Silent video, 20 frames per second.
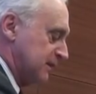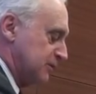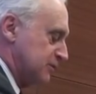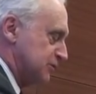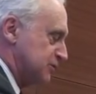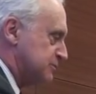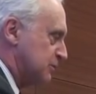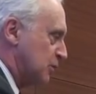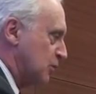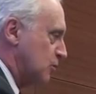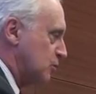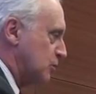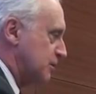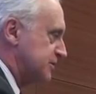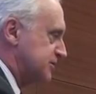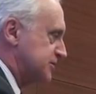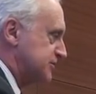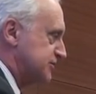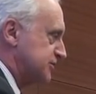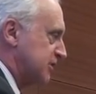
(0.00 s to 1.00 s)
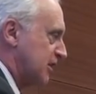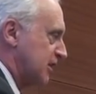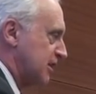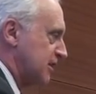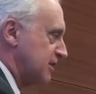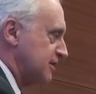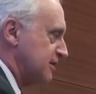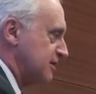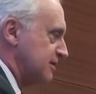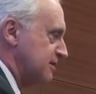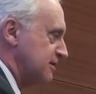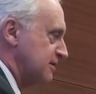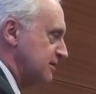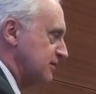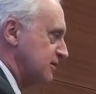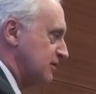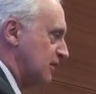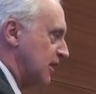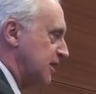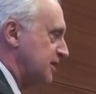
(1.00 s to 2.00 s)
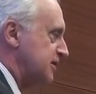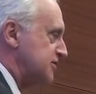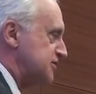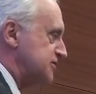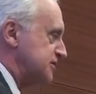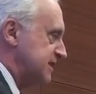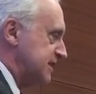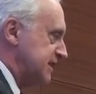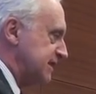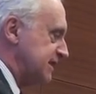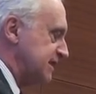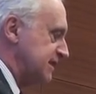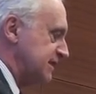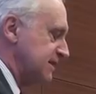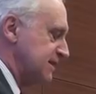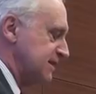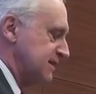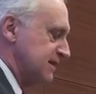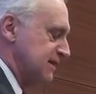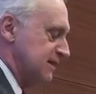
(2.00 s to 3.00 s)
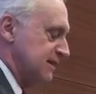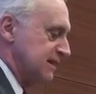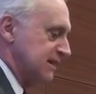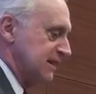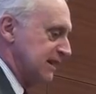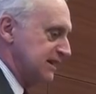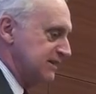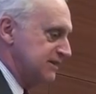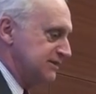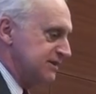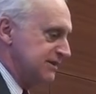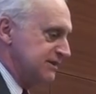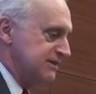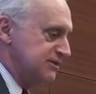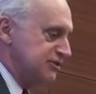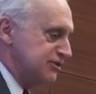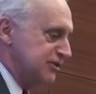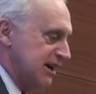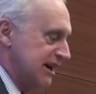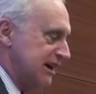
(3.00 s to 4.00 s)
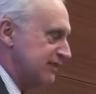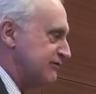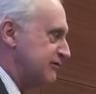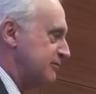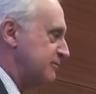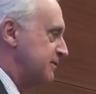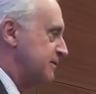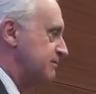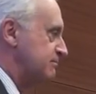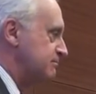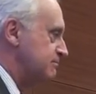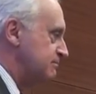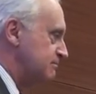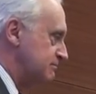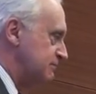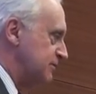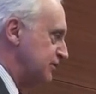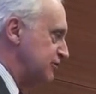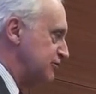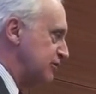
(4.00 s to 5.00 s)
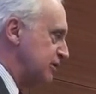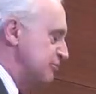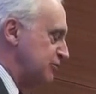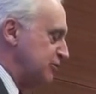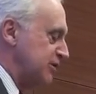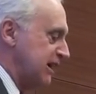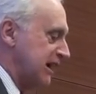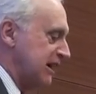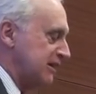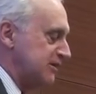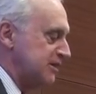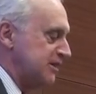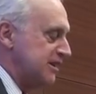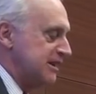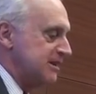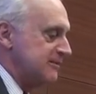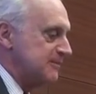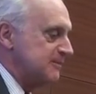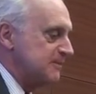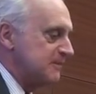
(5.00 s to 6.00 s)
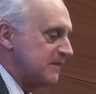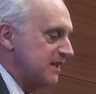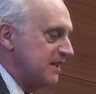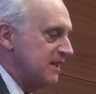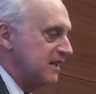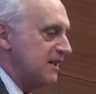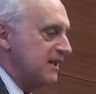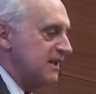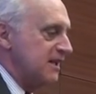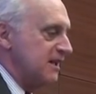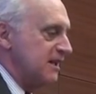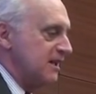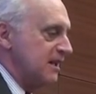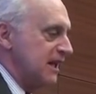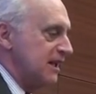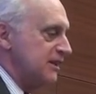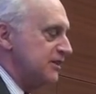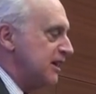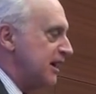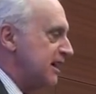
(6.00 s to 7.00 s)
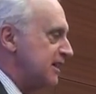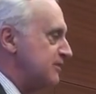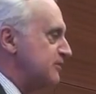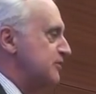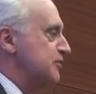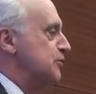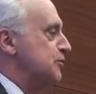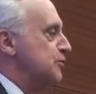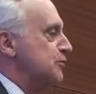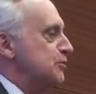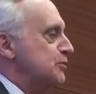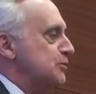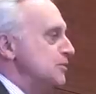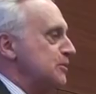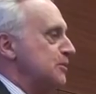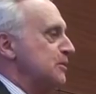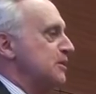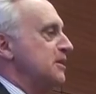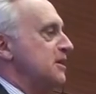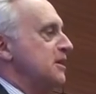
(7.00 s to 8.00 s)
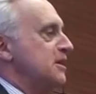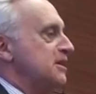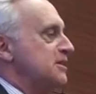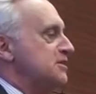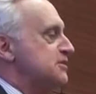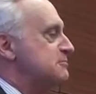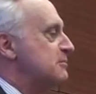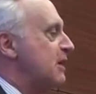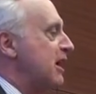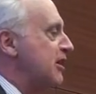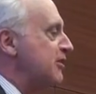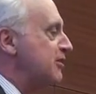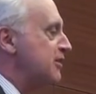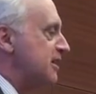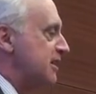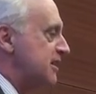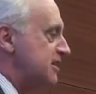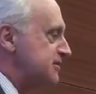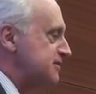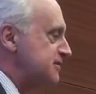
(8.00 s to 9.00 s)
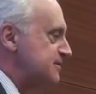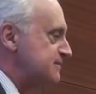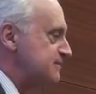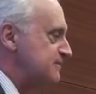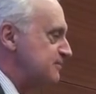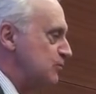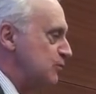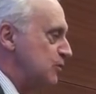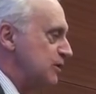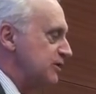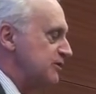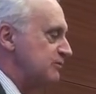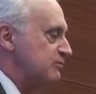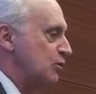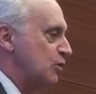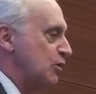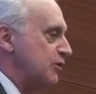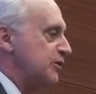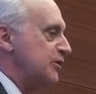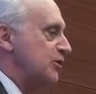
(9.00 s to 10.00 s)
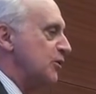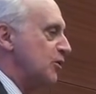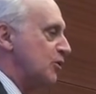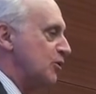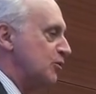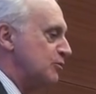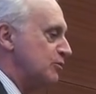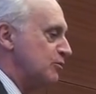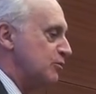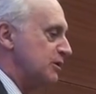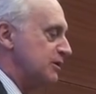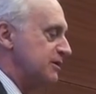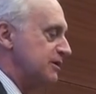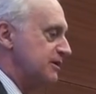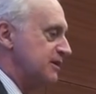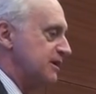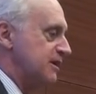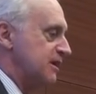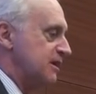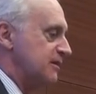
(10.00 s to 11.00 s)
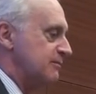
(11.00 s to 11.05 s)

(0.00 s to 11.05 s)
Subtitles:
you spoke with stark honesty and didn't shy from the grim reality, and yet you inspired us with more than hope, with